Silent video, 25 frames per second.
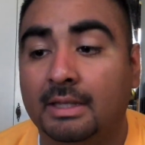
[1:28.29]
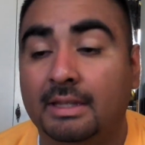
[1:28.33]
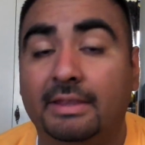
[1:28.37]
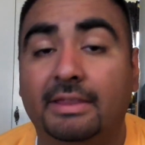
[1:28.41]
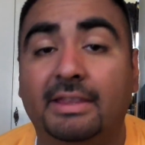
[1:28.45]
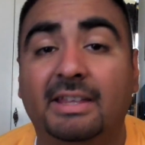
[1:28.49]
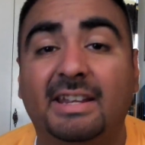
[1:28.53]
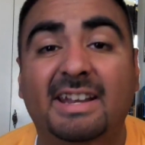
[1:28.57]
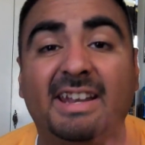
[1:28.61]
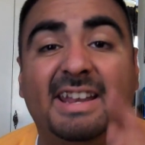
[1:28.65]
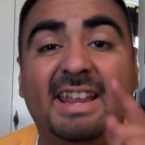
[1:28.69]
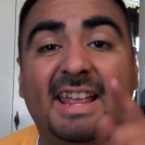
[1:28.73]

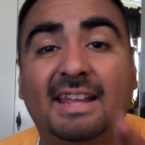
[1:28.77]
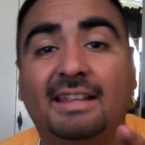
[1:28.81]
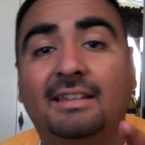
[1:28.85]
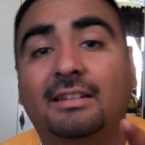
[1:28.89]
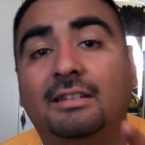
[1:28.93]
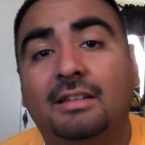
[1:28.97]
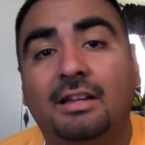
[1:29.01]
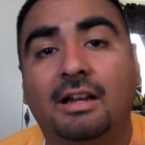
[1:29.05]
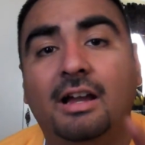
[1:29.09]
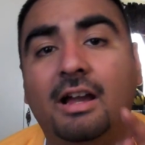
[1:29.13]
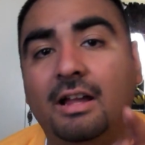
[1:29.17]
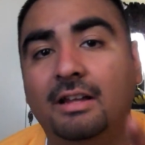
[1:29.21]
The
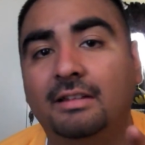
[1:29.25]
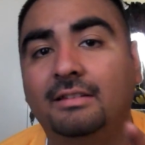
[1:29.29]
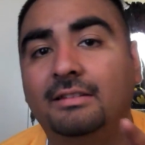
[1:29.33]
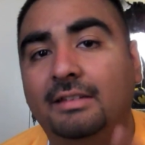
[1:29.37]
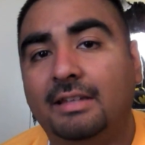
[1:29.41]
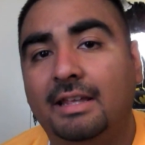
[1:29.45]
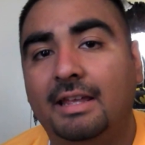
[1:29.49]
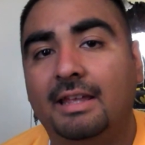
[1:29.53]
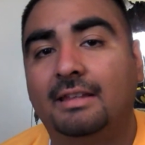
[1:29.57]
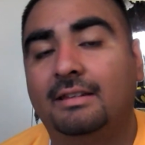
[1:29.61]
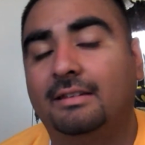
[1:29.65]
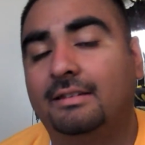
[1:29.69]
next
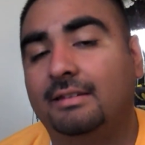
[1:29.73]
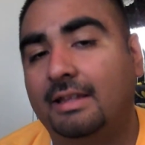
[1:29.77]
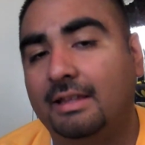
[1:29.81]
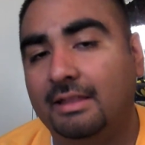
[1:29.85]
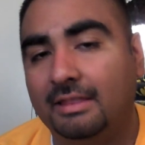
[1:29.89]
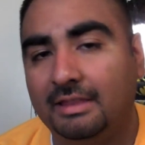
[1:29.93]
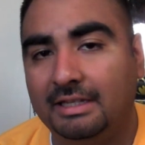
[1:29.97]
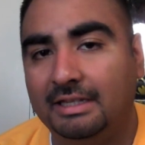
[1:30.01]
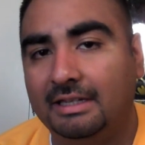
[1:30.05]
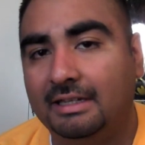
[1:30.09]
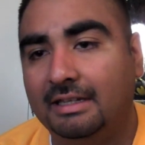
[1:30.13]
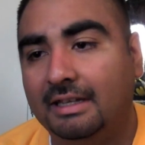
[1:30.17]
contest, I
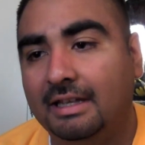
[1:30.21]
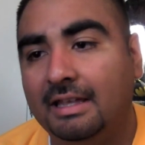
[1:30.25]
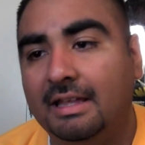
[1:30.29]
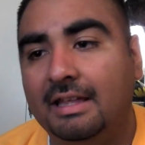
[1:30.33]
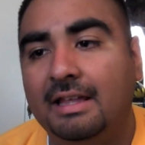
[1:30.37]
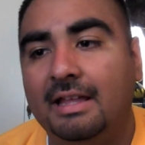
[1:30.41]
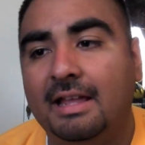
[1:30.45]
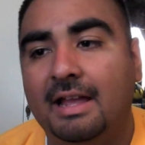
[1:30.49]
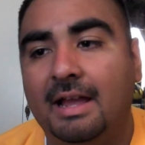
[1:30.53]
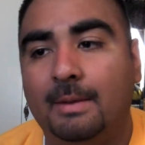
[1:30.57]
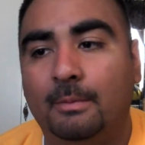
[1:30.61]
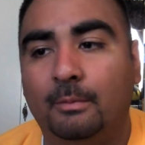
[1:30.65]
think
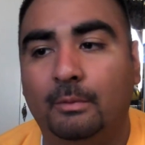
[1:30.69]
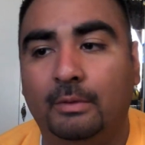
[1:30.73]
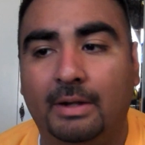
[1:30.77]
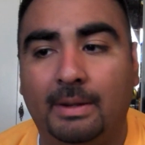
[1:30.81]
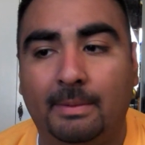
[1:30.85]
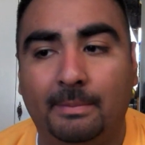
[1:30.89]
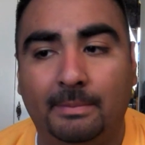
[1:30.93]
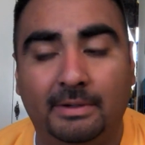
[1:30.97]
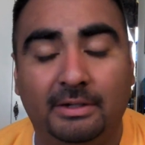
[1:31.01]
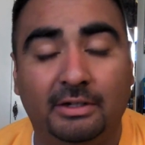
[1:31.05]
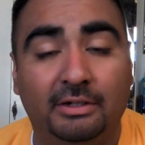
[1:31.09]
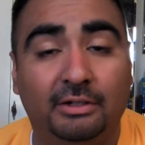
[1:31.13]
what
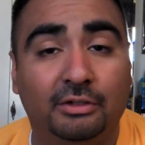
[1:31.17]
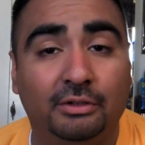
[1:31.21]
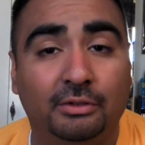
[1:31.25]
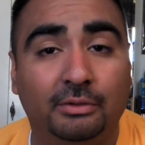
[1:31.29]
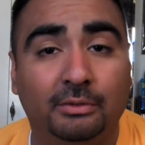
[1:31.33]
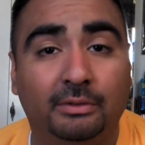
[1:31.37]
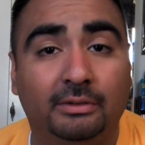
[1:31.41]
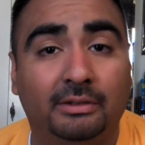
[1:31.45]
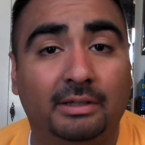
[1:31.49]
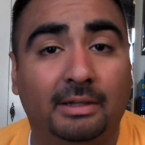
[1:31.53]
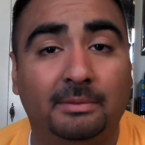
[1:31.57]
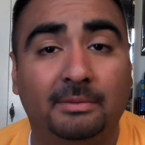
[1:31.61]
I'm going to
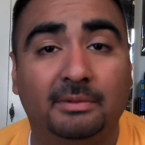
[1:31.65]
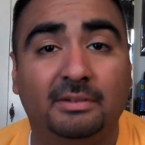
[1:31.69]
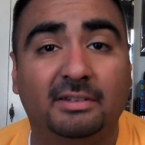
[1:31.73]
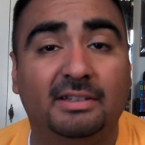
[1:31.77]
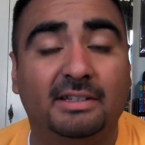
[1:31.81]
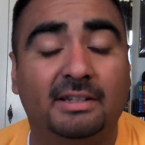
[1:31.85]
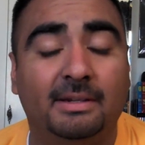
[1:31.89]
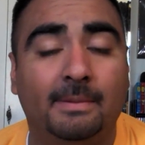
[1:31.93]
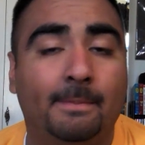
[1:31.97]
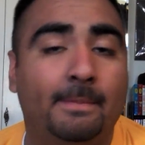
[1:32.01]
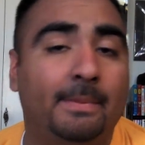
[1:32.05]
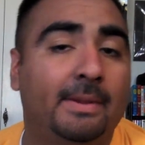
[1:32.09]
do is I'm just
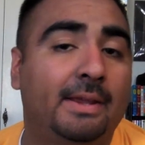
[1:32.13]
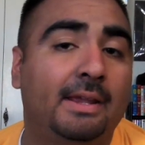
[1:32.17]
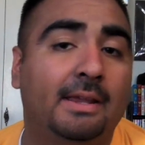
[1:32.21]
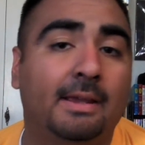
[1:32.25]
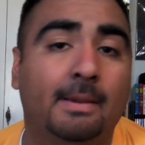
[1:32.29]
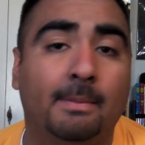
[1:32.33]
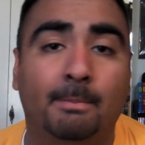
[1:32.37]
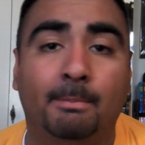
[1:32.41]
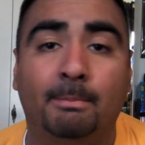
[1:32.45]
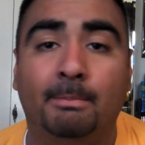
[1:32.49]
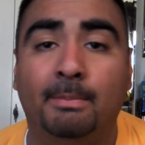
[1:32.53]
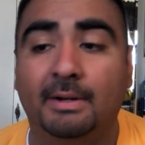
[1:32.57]
going to pick
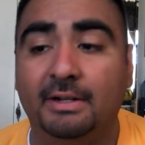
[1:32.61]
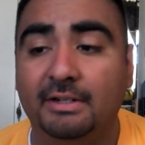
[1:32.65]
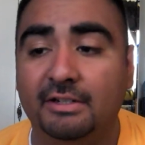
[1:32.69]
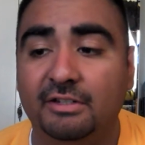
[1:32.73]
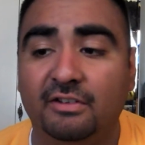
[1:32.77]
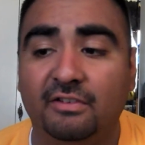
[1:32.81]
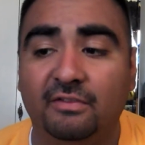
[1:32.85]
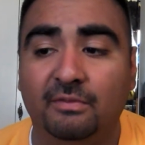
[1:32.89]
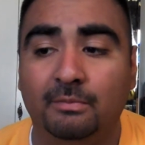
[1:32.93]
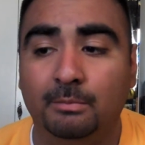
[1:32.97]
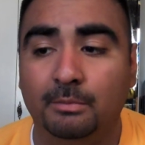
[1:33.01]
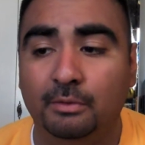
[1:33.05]
a
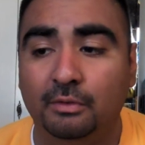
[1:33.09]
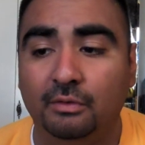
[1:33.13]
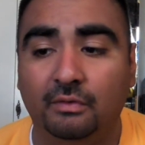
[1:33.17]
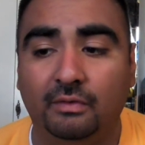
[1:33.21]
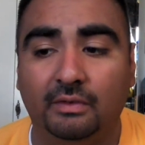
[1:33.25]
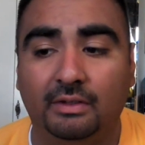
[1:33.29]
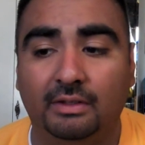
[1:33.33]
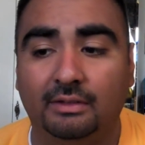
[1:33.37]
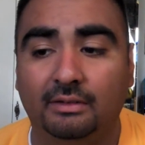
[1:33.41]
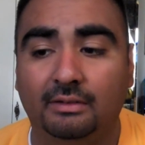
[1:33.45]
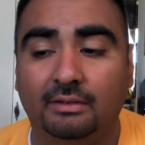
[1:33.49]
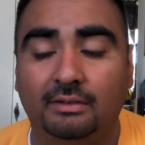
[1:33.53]
bunch of
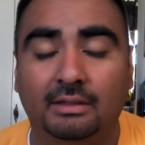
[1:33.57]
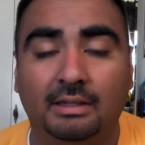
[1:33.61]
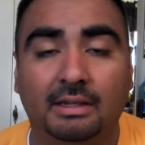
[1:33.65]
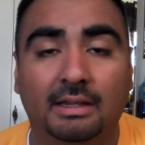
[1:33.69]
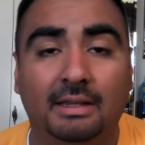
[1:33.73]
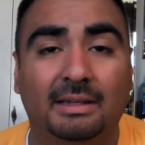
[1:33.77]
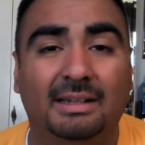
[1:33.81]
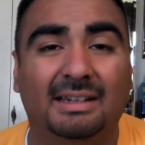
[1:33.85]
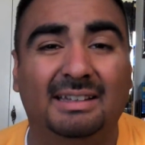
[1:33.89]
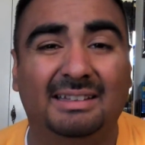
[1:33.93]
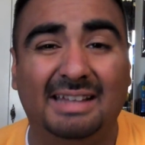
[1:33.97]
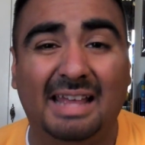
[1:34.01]
movies,
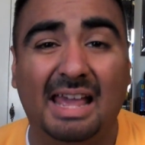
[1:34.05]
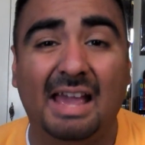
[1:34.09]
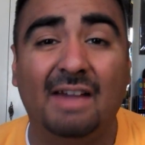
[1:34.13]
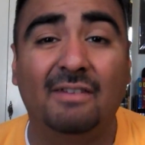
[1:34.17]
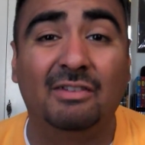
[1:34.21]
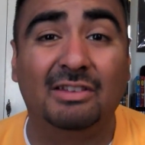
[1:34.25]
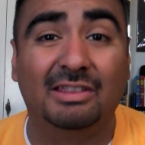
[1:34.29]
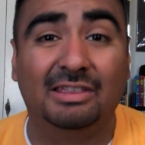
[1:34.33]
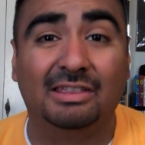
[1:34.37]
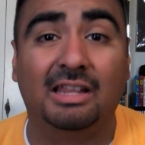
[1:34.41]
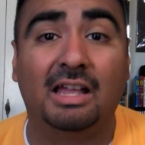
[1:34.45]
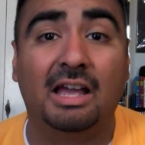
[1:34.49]
because I have
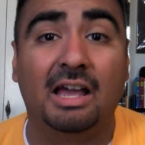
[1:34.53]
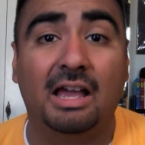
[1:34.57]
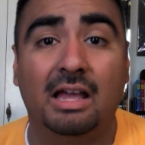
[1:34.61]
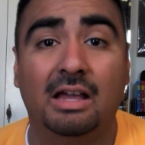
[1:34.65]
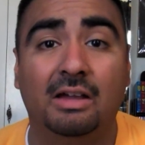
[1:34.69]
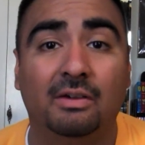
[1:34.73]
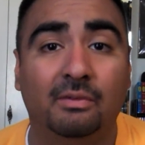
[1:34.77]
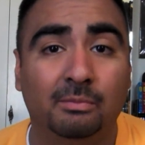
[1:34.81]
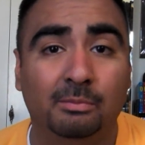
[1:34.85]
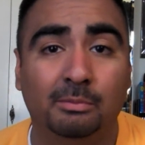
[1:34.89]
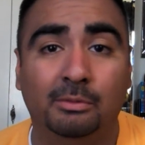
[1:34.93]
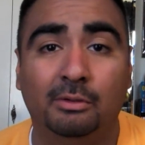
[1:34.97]
a lot
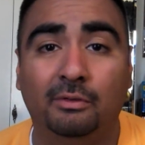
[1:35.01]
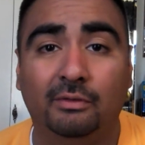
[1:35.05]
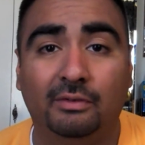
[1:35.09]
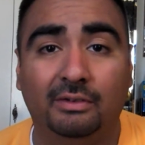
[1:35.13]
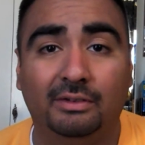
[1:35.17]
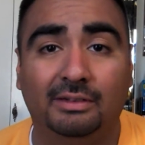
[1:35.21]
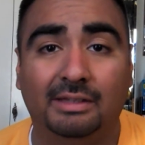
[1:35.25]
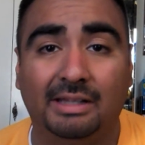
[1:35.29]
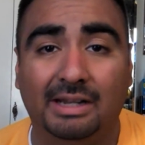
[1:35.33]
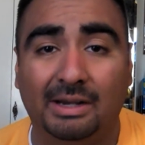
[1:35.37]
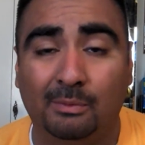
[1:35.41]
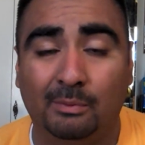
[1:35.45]
of
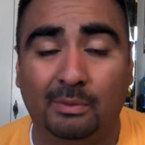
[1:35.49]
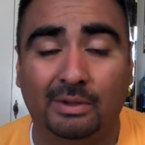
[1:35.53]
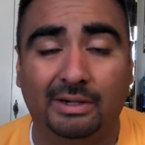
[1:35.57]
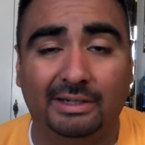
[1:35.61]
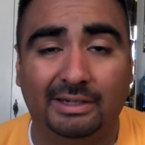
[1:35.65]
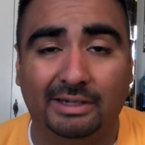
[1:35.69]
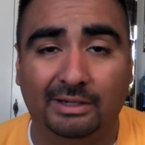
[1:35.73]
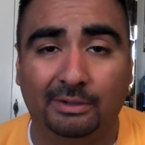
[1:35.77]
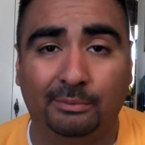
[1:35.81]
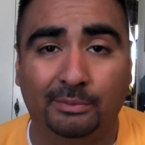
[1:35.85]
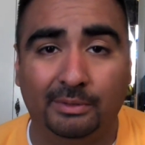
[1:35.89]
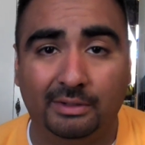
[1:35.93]
movies that I want
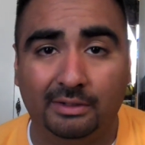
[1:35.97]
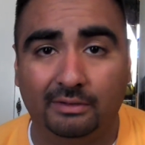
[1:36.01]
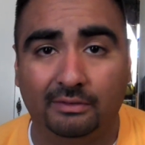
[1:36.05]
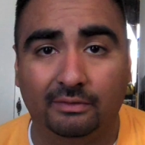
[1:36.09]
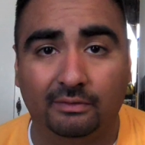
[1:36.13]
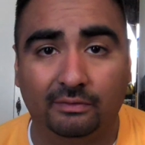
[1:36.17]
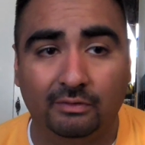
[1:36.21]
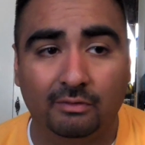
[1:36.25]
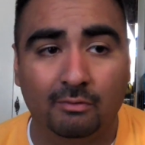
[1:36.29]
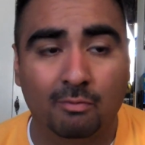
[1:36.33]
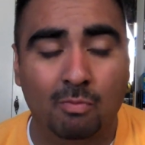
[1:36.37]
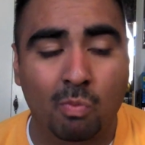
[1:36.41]
to get rid
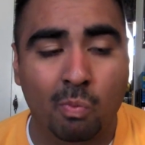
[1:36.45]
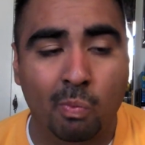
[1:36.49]
of,